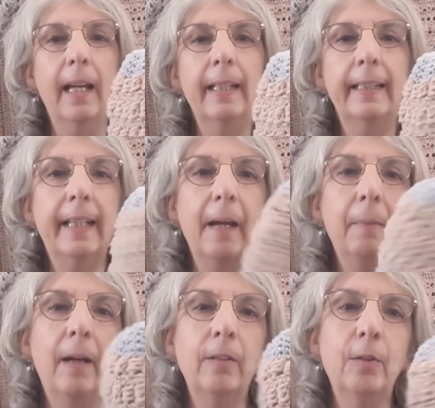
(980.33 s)
It came
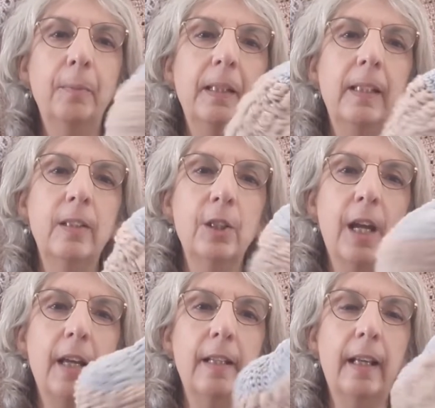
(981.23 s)
out to me
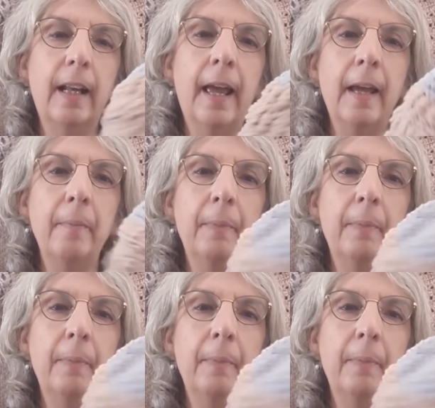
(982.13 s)
the name